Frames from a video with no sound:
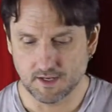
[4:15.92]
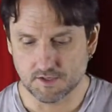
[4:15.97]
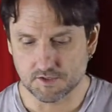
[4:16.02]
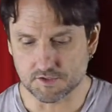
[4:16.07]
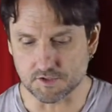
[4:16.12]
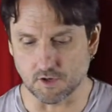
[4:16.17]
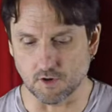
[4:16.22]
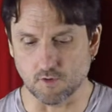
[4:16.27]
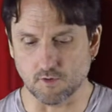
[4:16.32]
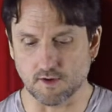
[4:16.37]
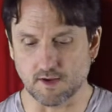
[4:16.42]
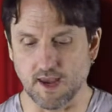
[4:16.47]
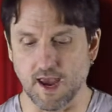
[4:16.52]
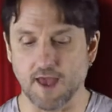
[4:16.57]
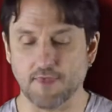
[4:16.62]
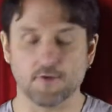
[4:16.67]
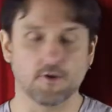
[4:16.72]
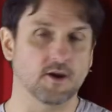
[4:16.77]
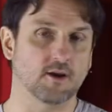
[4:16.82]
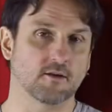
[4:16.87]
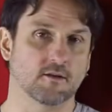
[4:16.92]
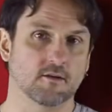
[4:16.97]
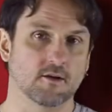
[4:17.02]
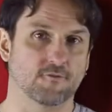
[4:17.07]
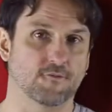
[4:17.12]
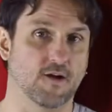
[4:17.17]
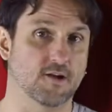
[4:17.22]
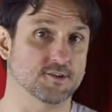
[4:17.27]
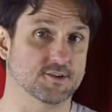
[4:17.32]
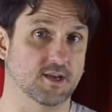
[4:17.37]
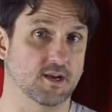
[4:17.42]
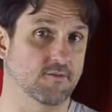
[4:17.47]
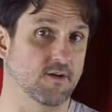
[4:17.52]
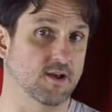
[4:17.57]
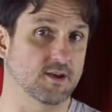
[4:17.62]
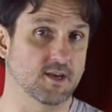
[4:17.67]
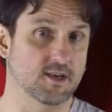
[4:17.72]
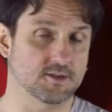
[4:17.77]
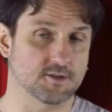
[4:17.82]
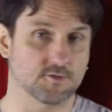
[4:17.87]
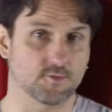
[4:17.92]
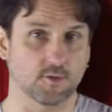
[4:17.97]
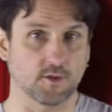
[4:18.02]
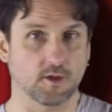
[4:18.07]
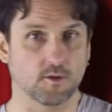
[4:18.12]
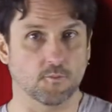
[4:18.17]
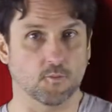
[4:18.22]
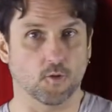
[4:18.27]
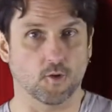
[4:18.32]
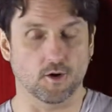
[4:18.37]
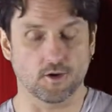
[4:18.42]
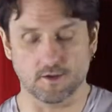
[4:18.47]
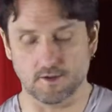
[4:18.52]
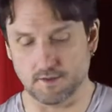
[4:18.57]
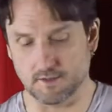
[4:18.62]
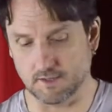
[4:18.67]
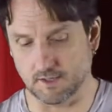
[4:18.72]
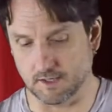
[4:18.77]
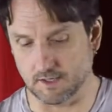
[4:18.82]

So gathering a found set of IDs is really important.